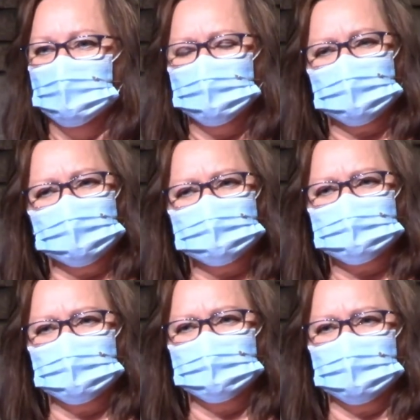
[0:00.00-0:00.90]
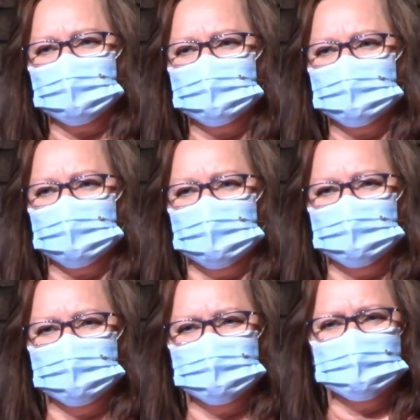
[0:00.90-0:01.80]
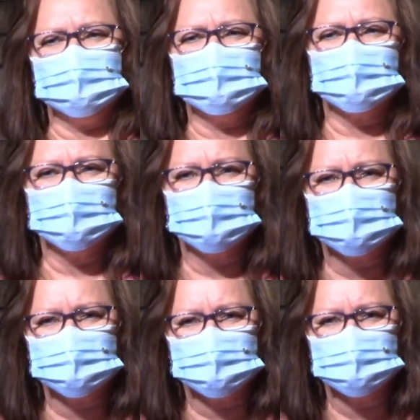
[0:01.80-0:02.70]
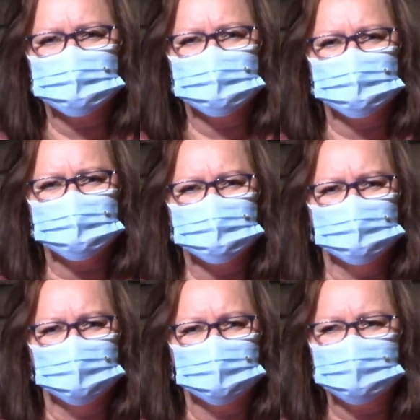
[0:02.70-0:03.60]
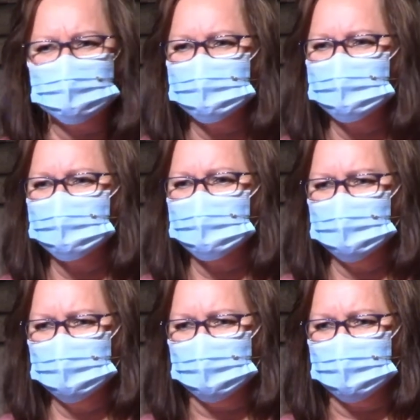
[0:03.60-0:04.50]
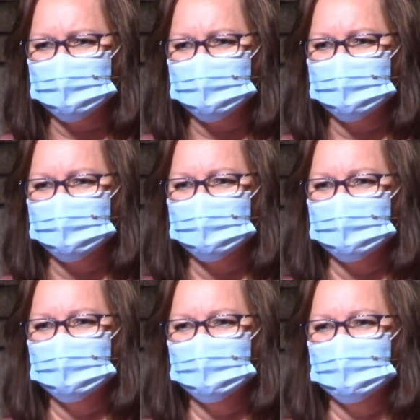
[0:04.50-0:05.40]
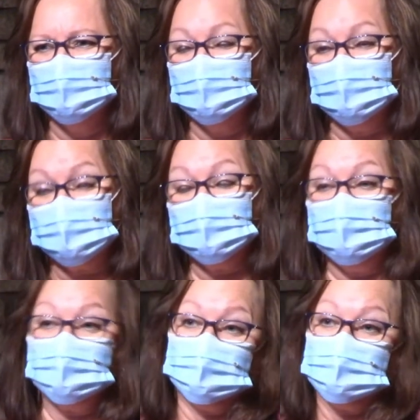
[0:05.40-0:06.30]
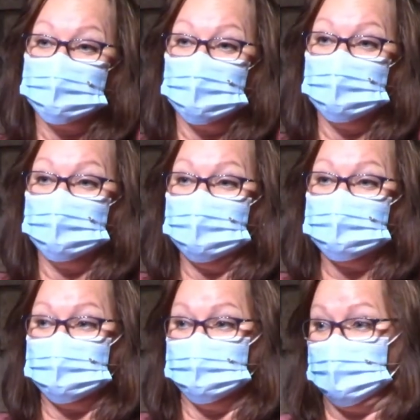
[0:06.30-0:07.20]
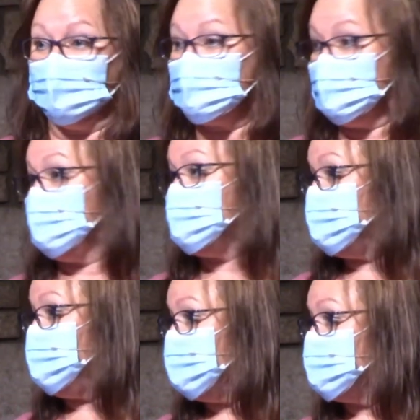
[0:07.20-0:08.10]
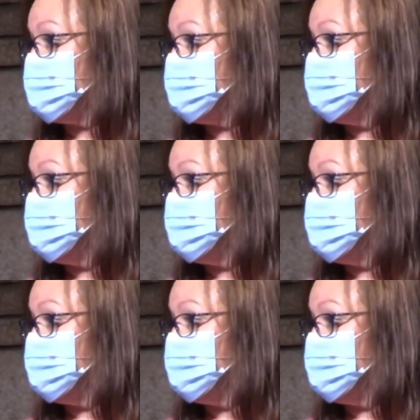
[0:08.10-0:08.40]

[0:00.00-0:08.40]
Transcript: we kind of stepped back and thought, well, isn't there more to church than just money? Come on. It can hit you the wrong way sometimes, can't it, folks?